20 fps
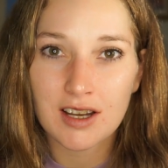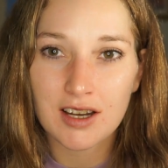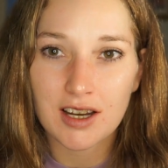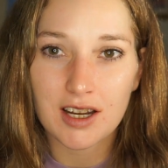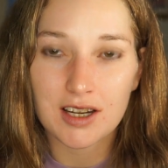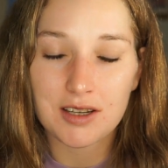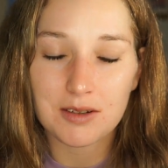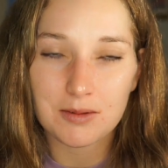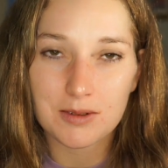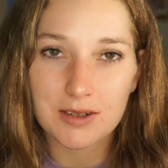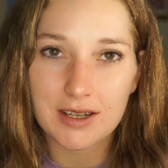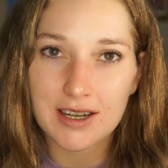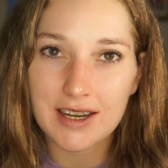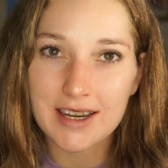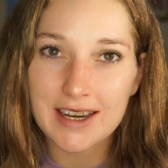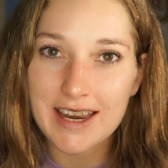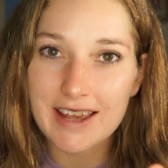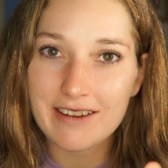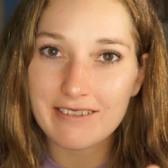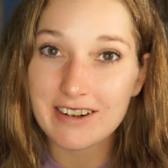and you would
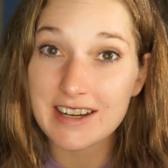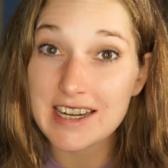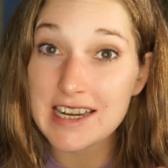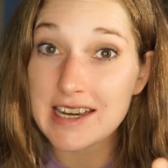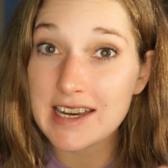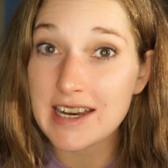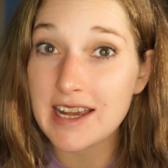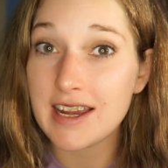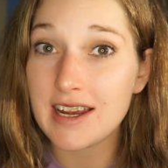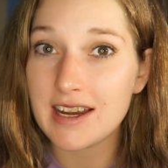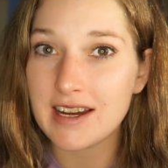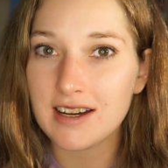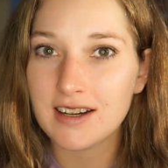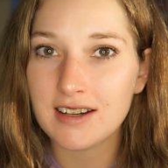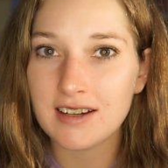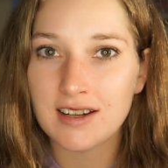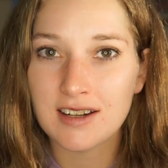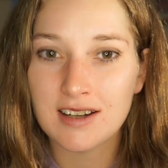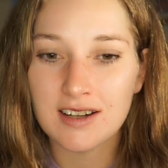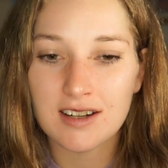never dare
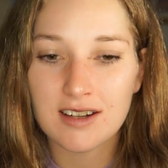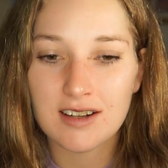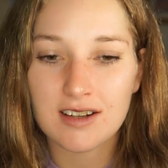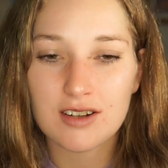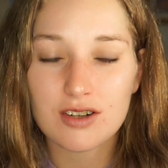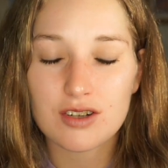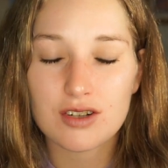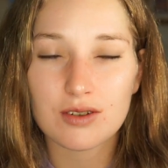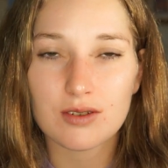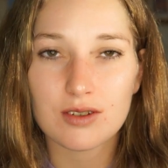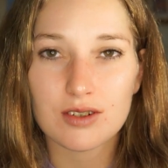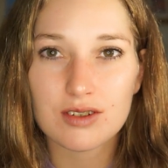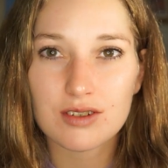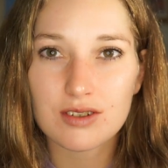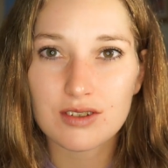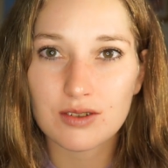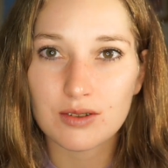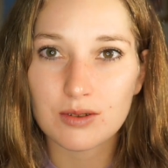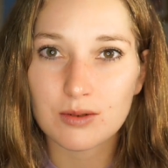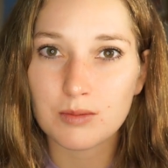to
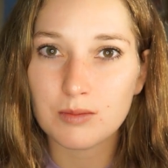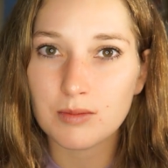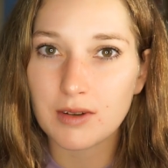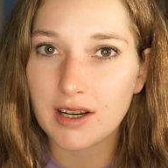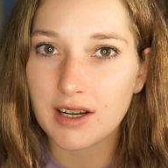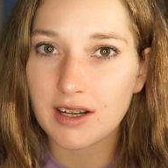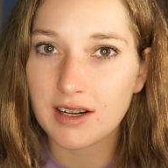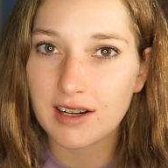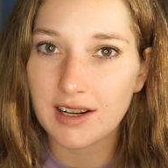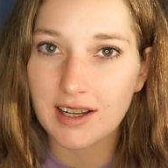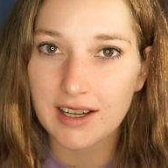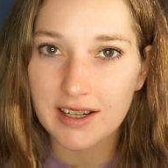assume and